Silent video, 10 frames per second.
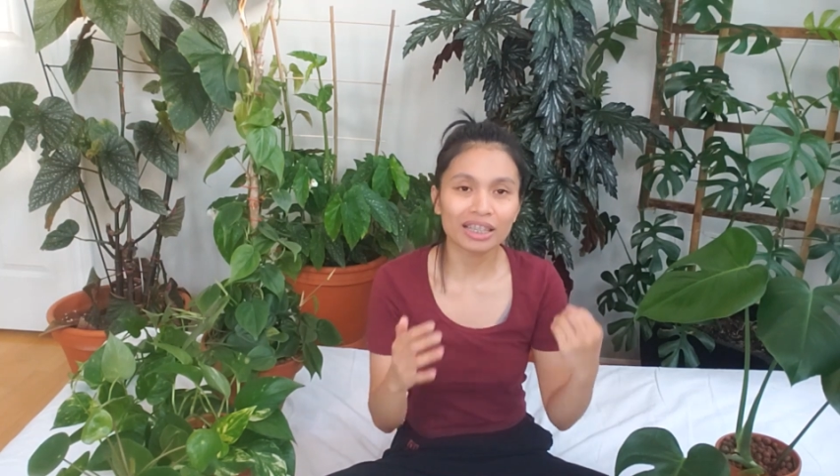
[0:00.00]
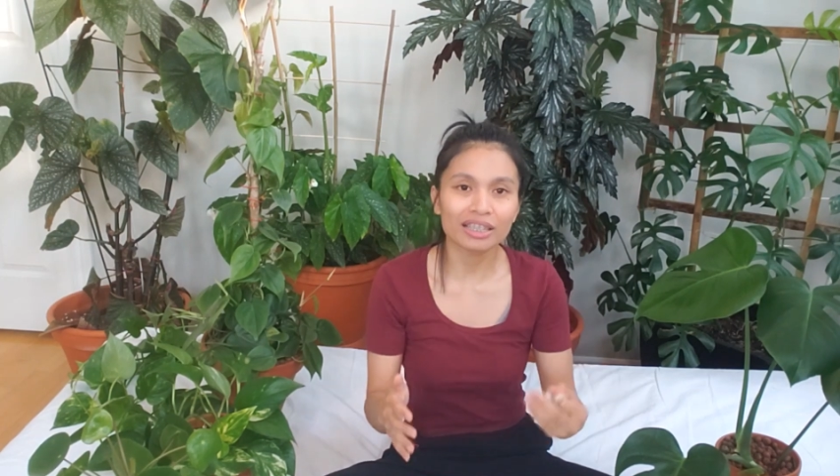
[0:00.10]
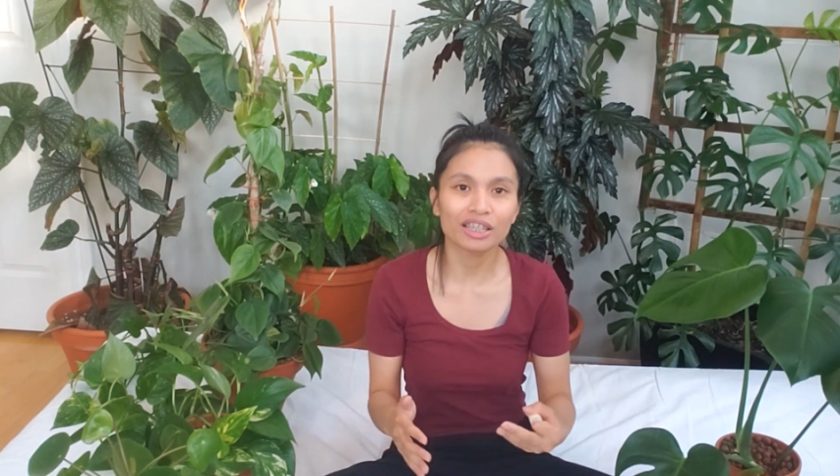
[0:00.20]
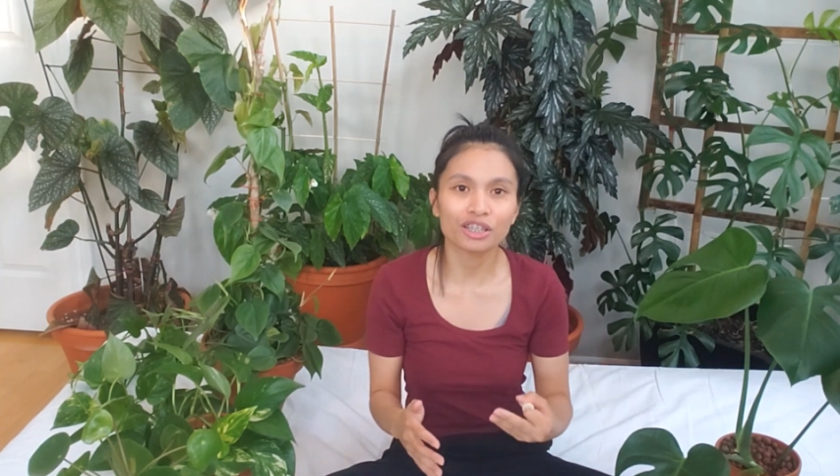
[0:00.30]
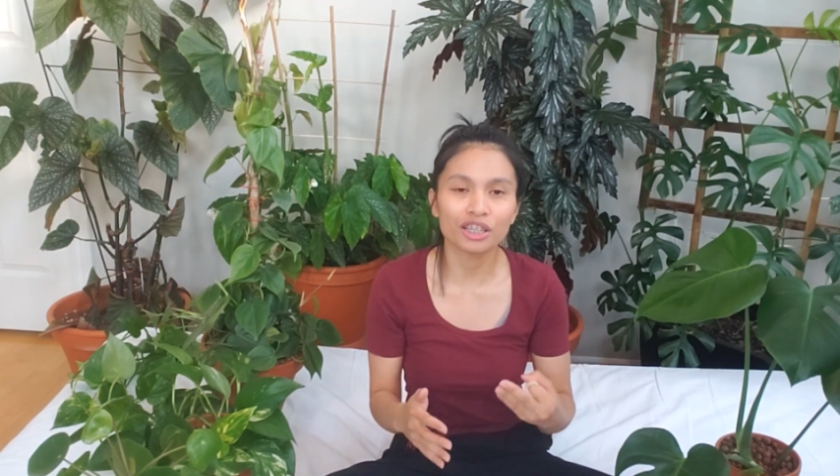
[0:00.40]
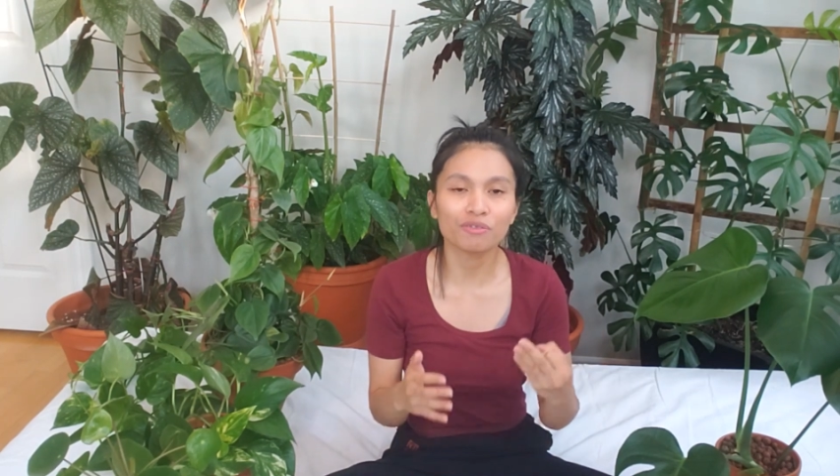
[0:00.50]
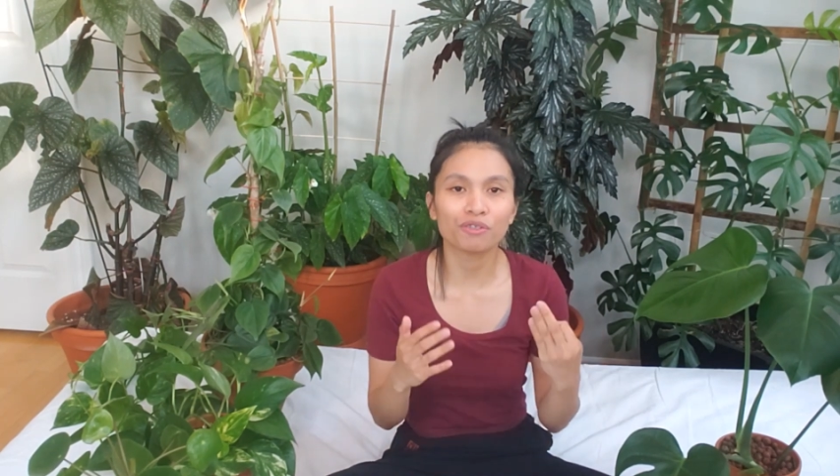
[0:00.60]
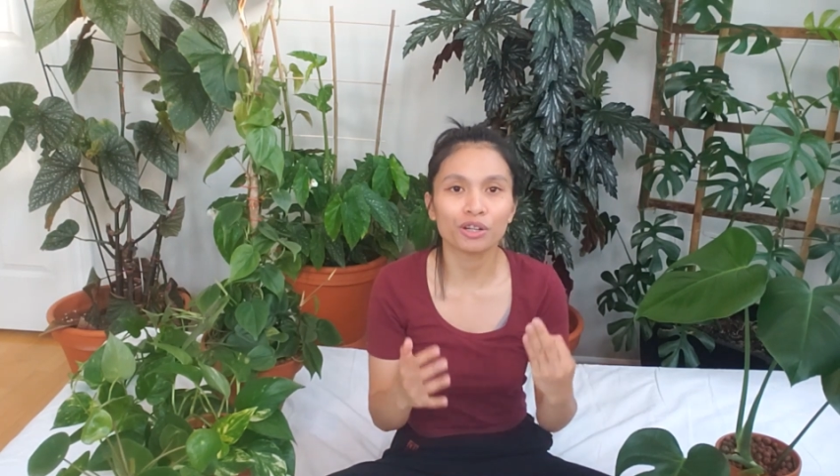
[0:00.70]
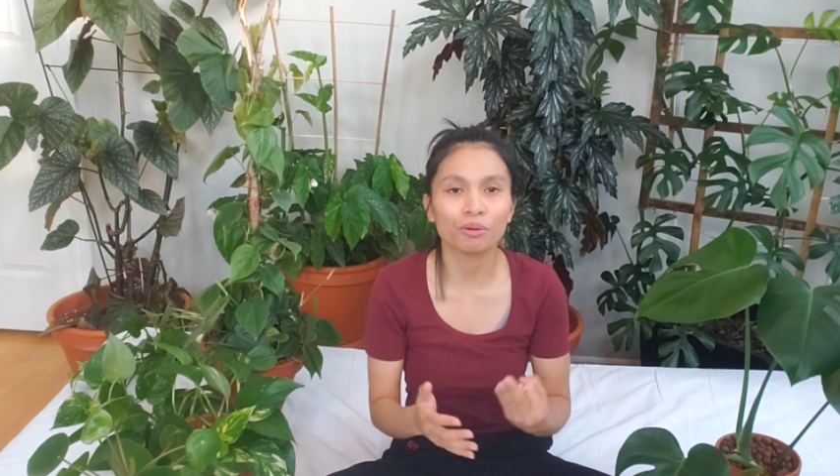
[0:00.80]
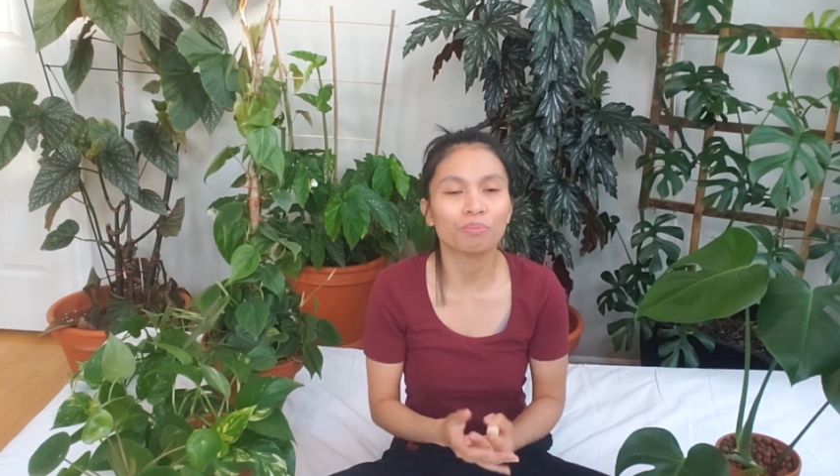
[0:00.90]
suggest
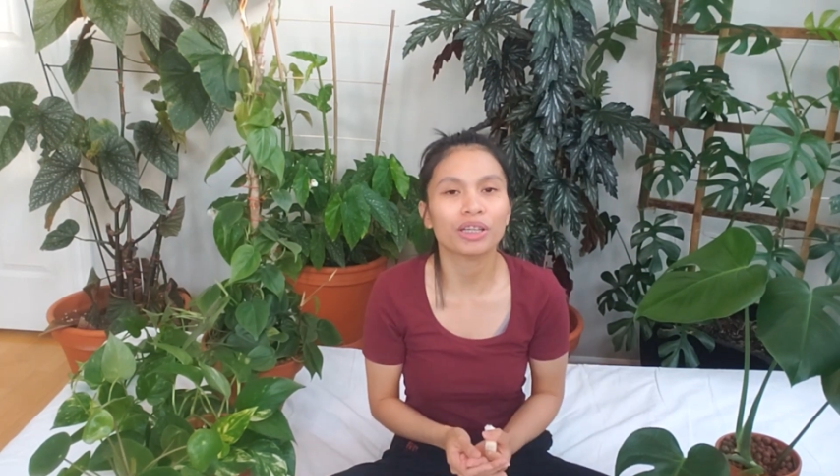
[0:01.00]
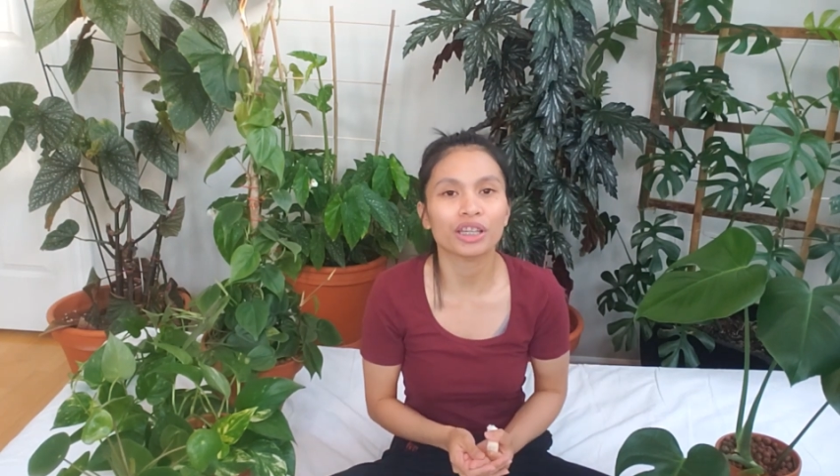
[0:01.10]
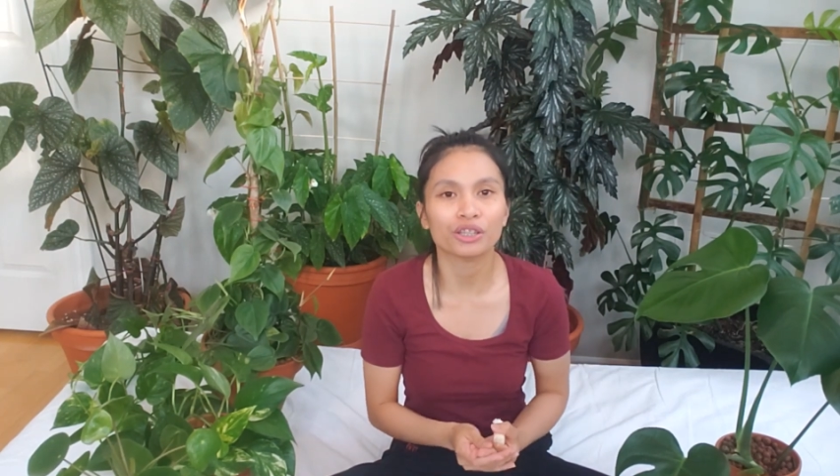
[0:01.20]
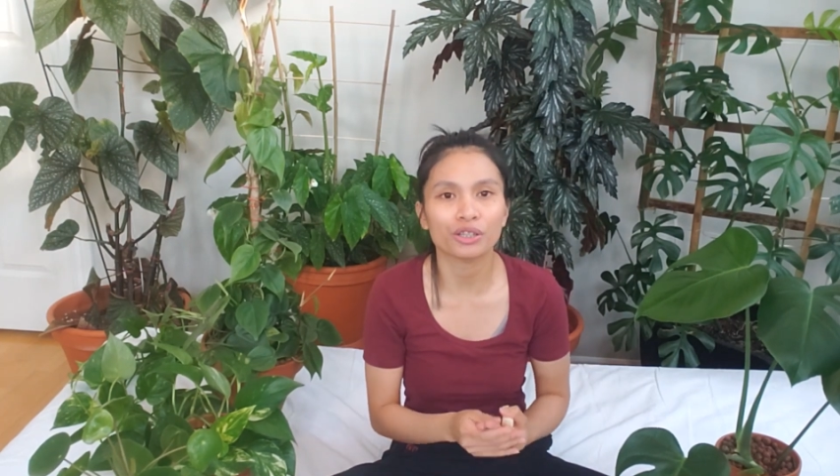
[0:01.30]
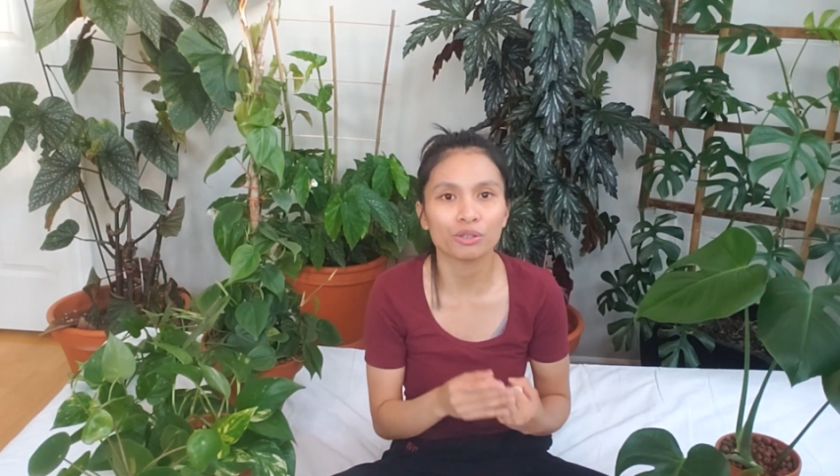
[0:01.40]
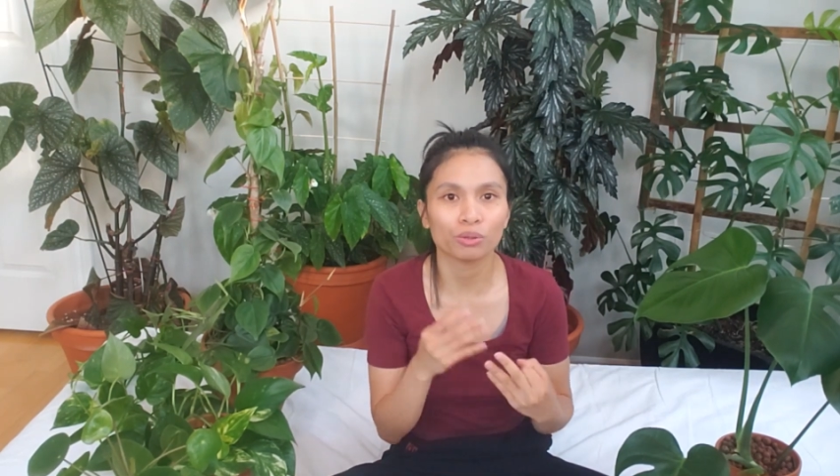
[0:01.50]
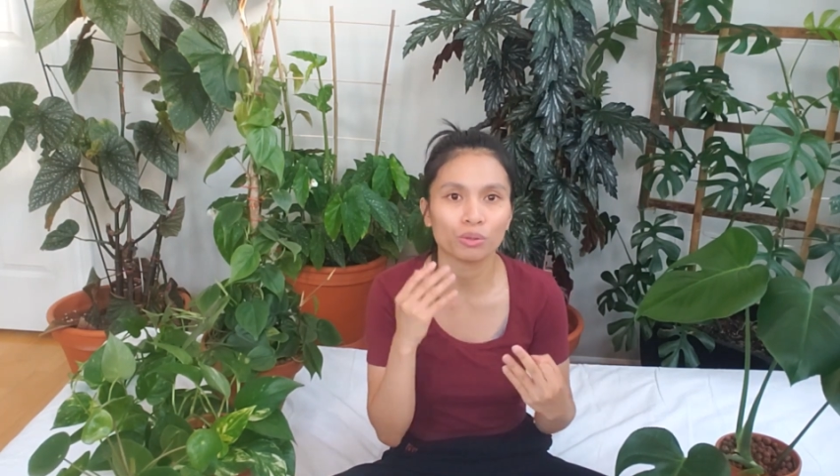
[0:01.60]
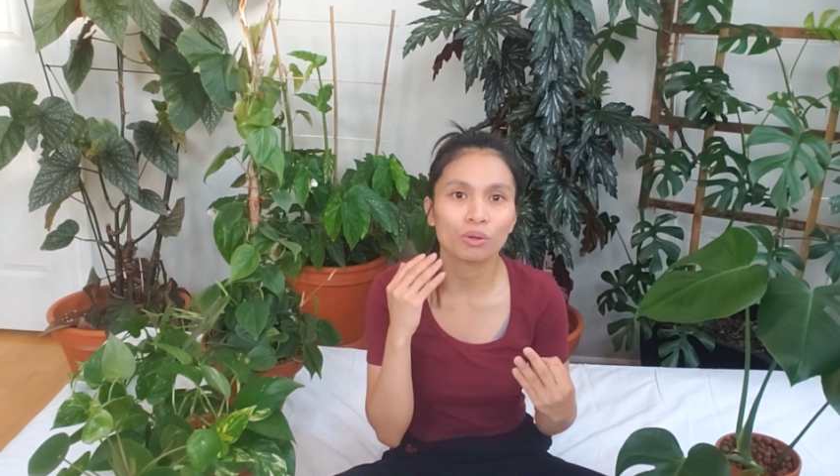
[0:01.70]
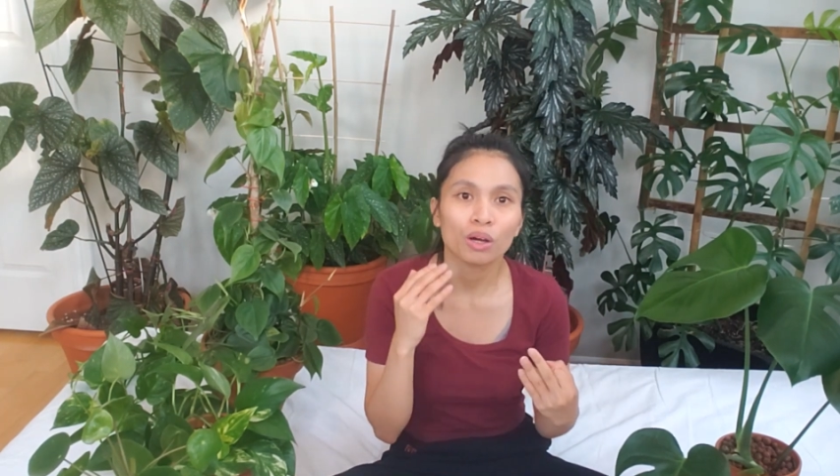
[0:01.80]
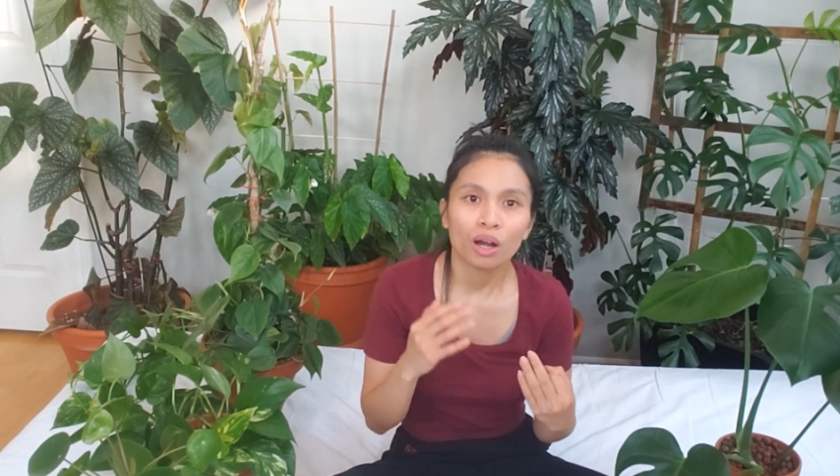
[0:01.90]
for a beginner to